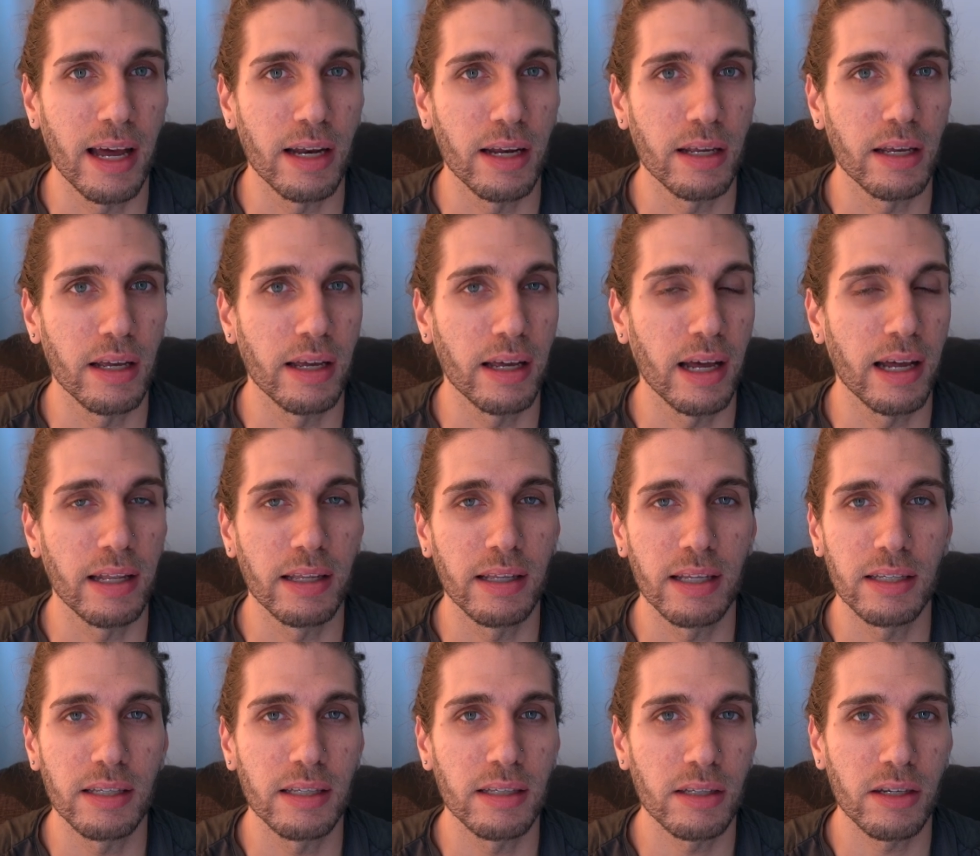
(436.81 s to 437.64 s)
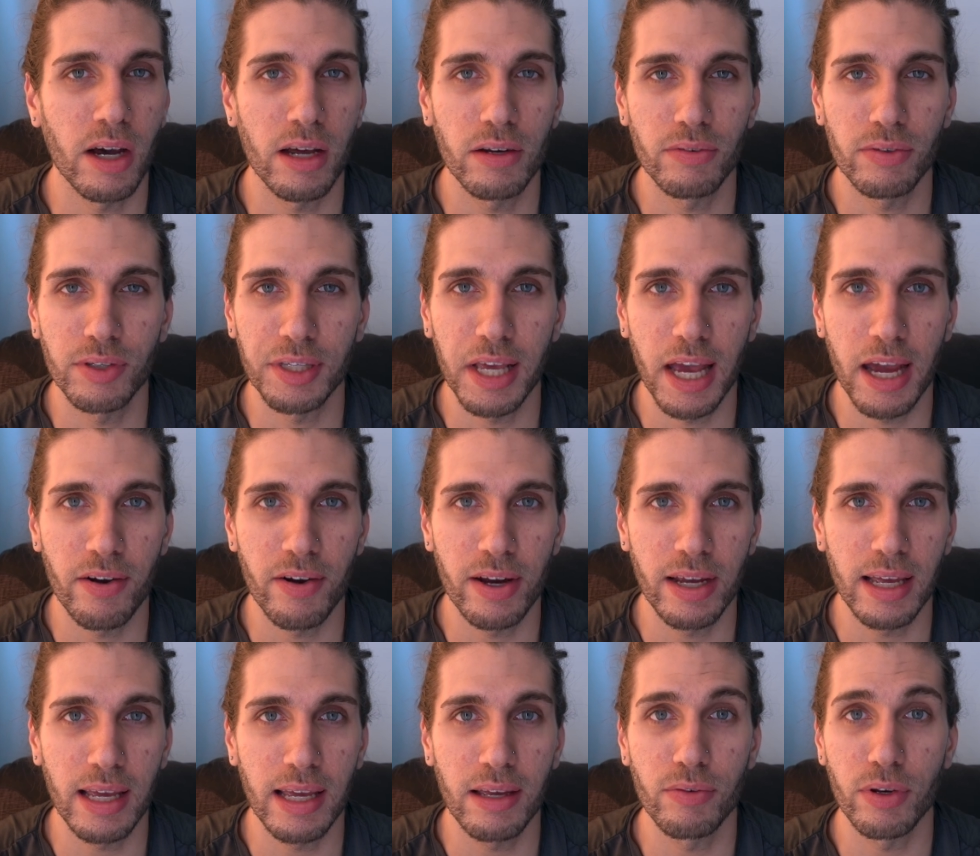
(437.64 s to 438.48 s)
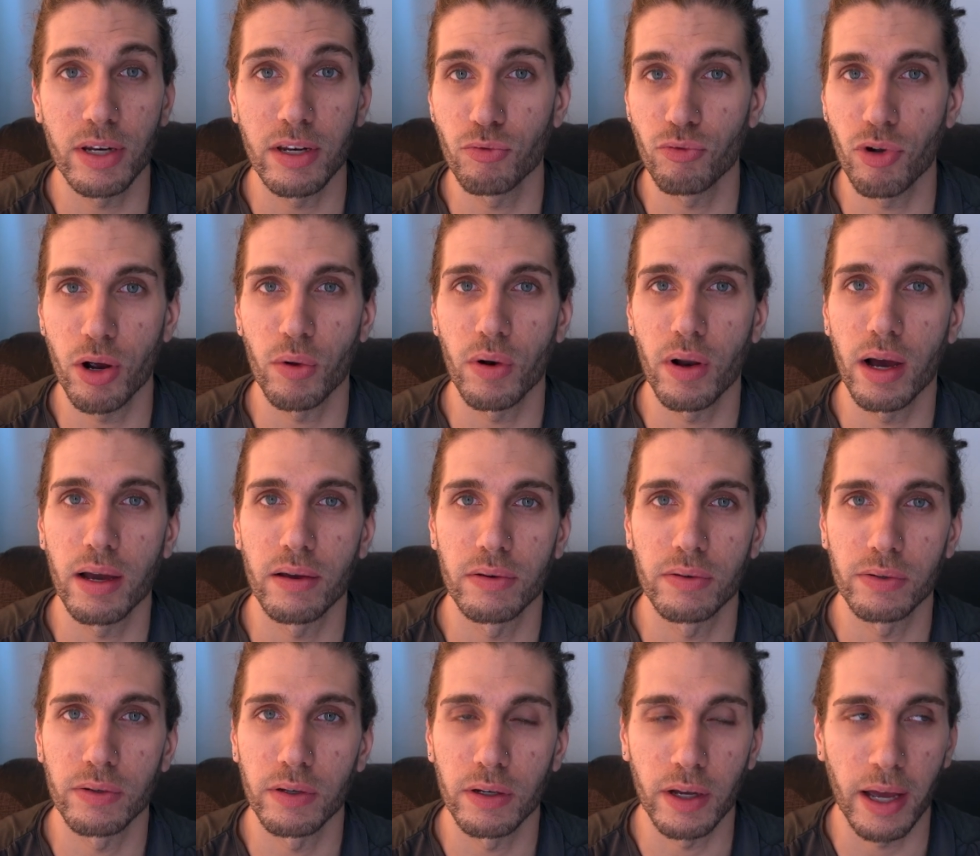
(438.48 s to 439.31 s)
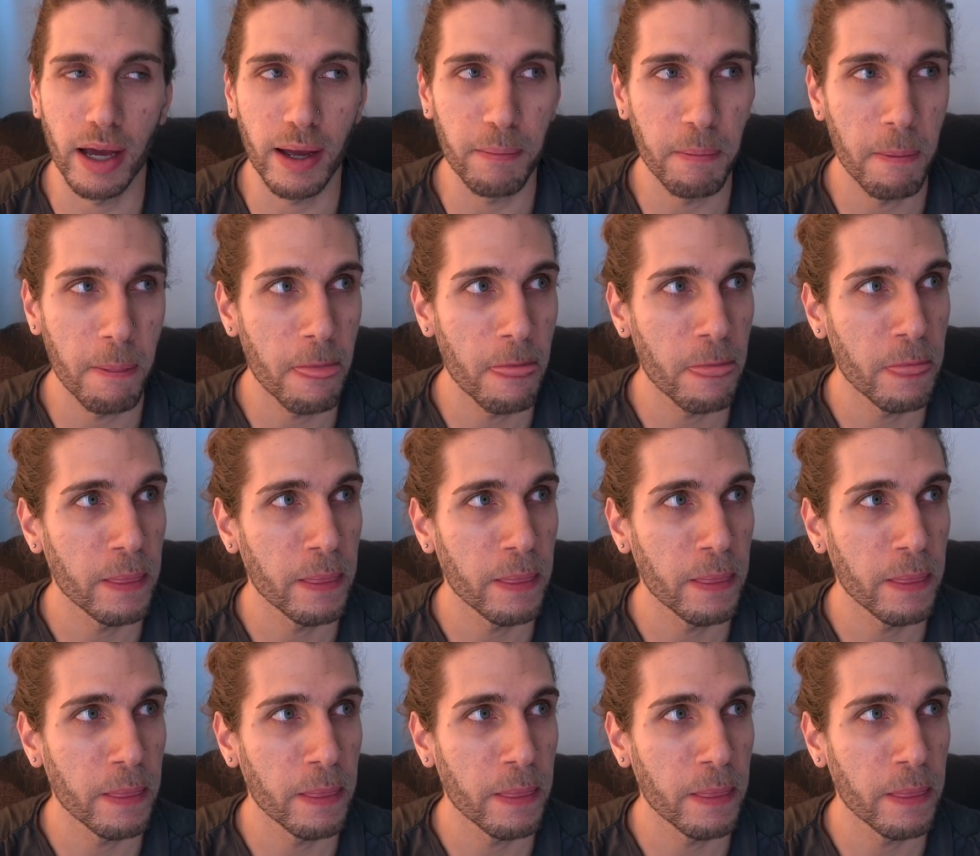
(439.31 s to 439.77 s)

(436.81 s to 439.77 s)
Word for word: And, and this is kind of scary even in real life, okay?